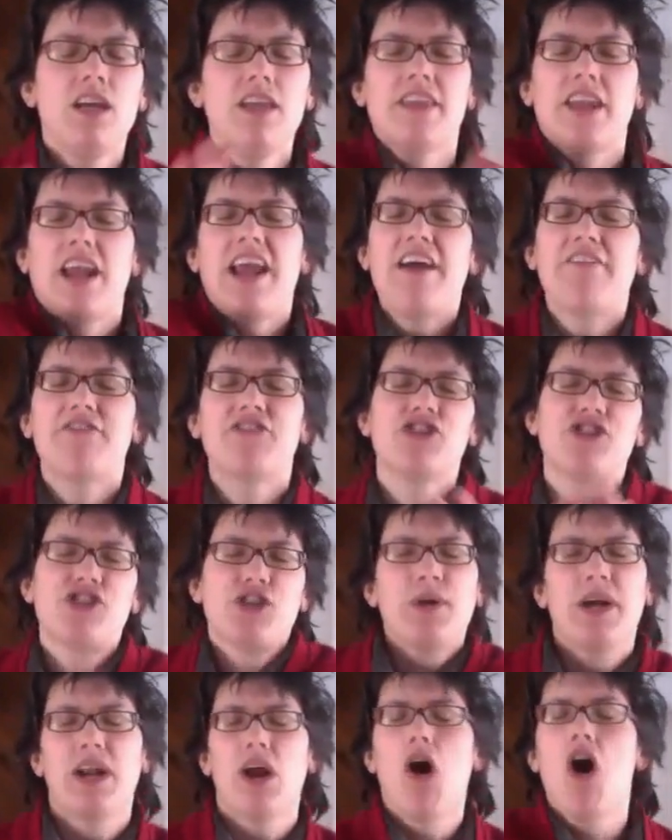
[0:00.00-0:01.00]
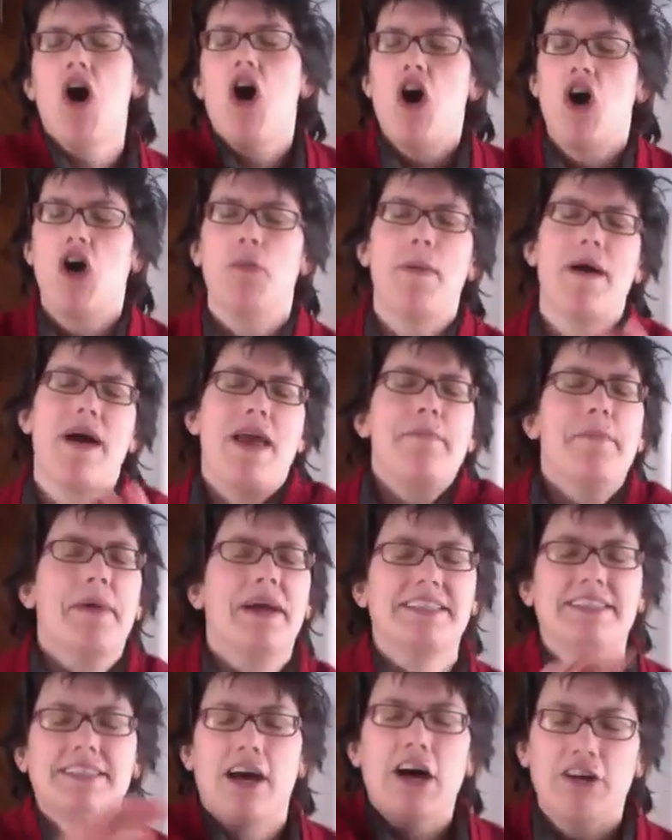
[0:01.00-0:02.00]
that I have to do it all by
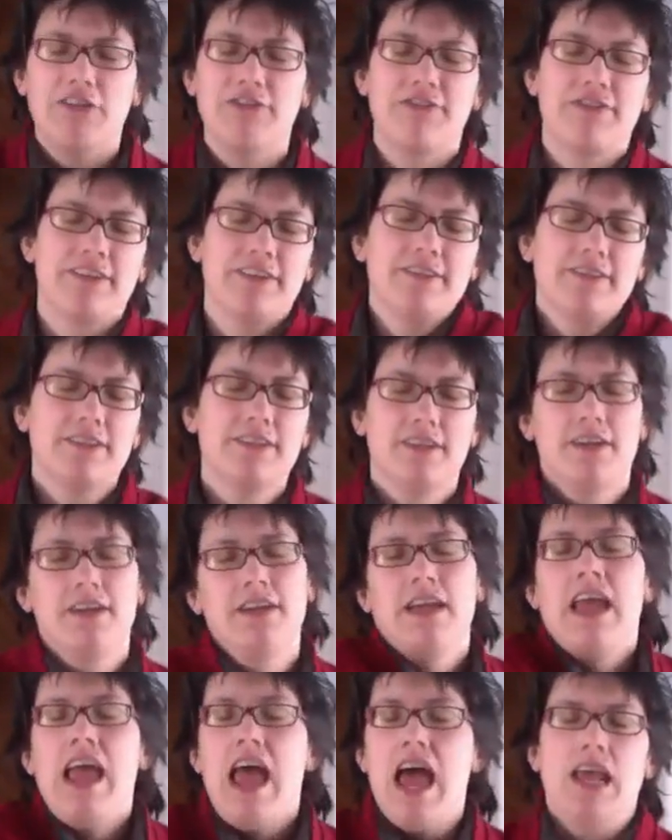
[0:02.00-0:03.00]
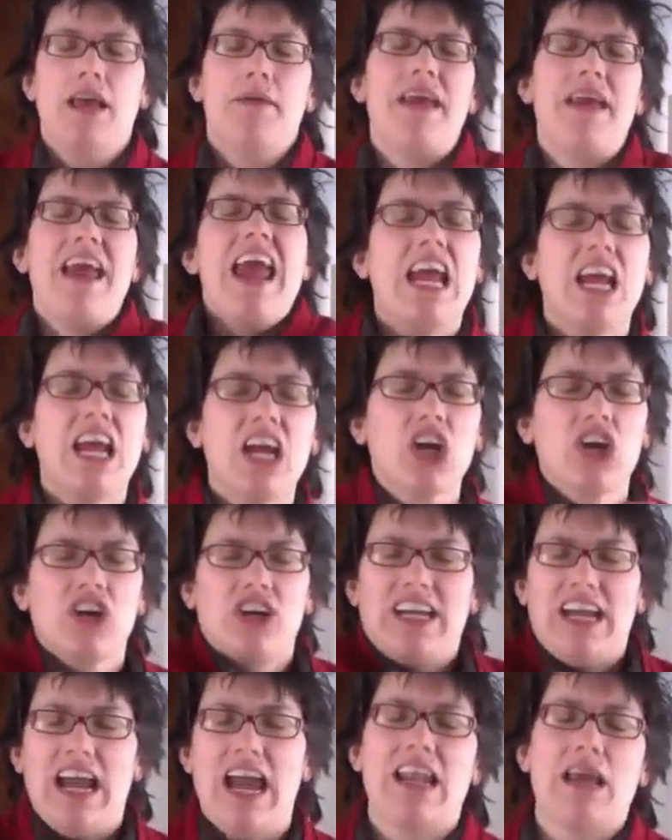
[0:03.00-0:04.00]
myself. And I'm
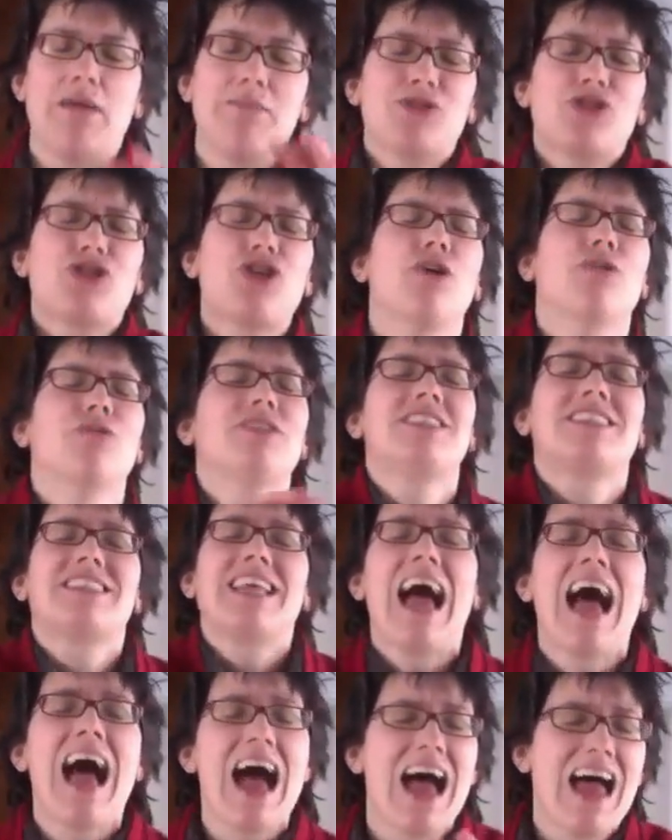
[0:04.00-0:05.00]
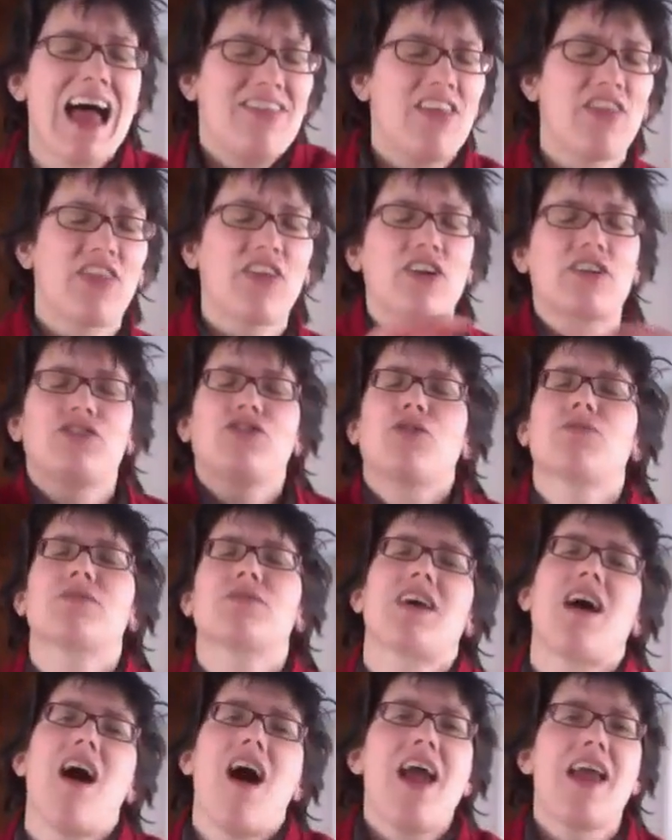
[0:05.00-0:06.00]
angry and I'm so sad that there's no
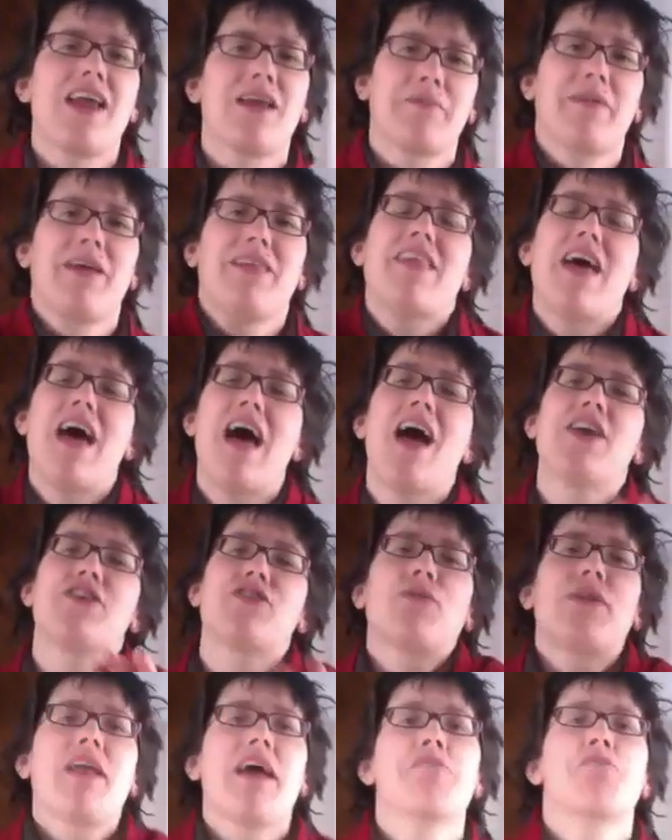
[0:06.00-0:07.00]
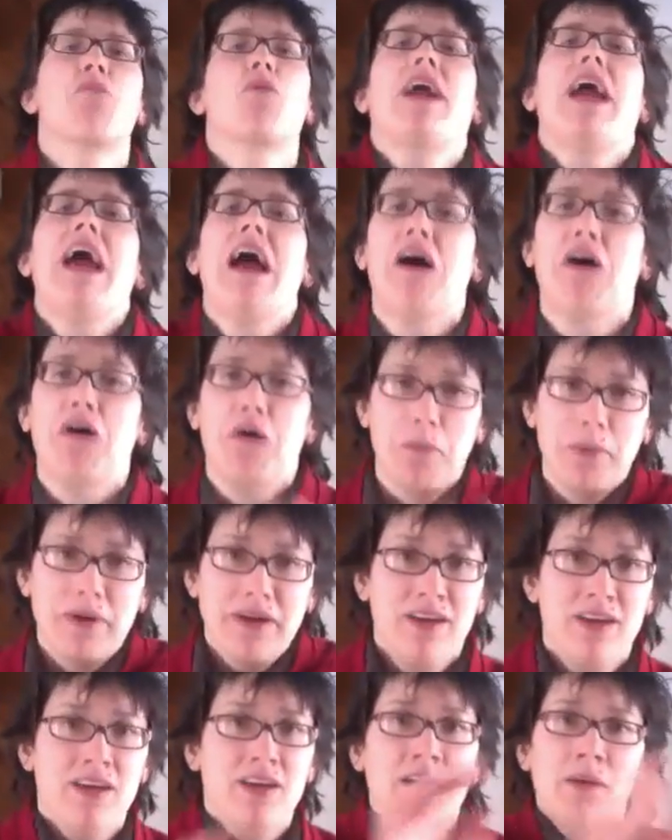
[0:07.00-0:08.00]
time and I don't have more help
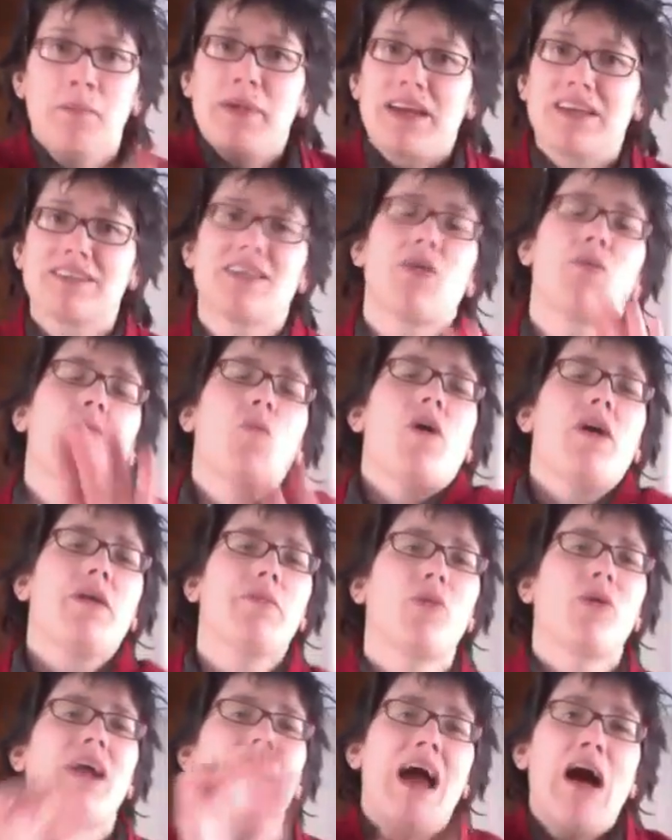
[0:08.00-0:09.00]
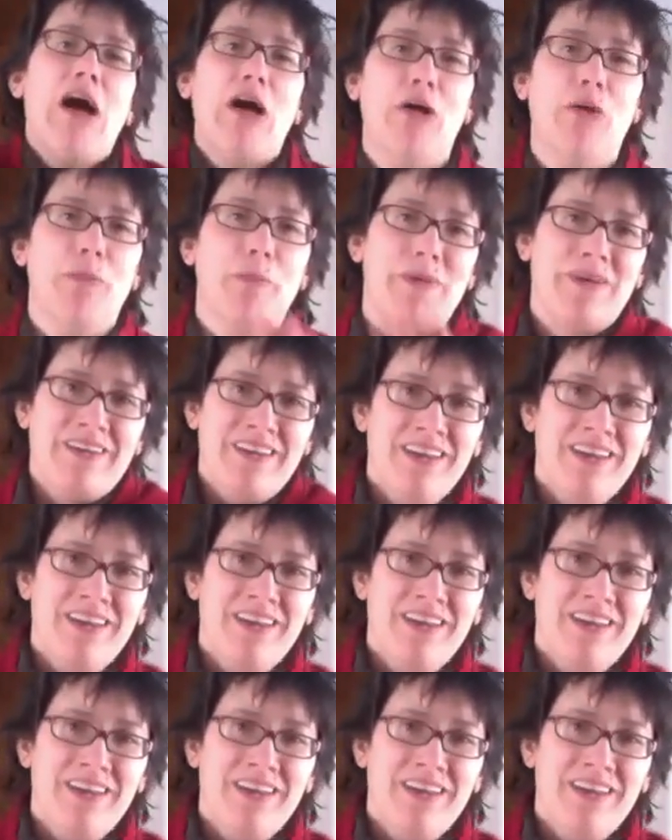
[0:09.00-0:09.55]
because I want more help.